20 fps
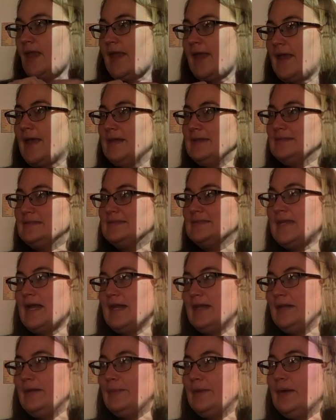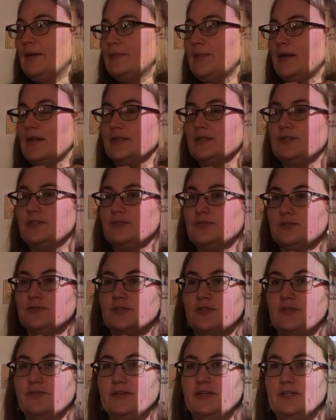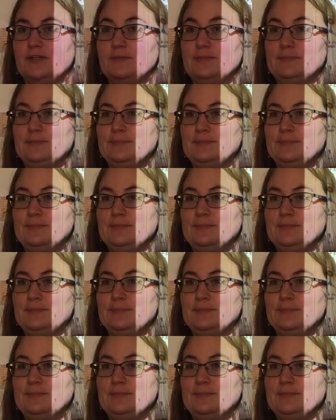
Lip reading: Got excited about molecules over here.